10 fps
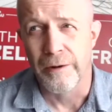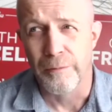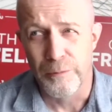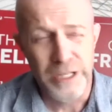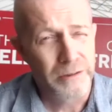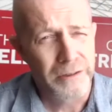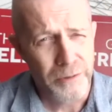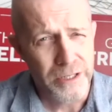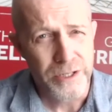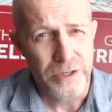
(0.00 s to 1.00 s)
really
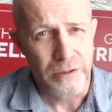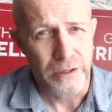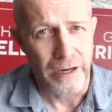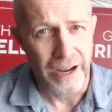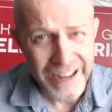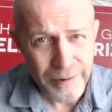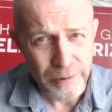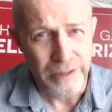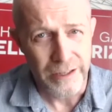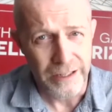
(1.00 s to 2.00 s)
reassuring. I
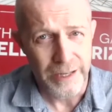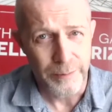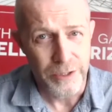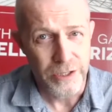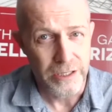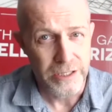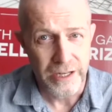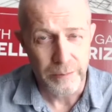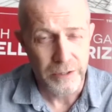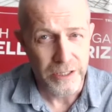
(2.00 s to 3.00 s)
read the climate change
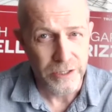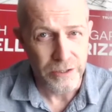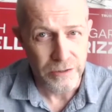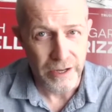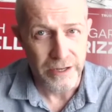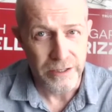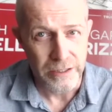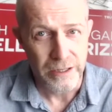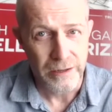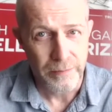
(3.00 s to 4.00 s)
adaptation
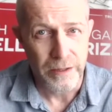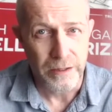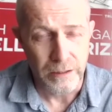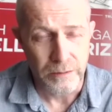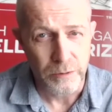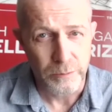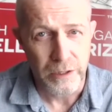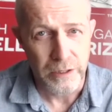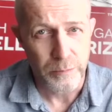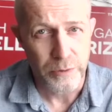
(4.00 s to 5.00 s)
strategy that the Liberal
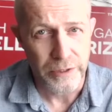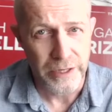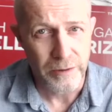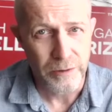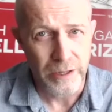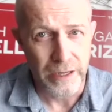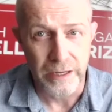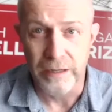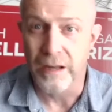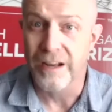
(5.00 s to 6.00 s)
Party put out, and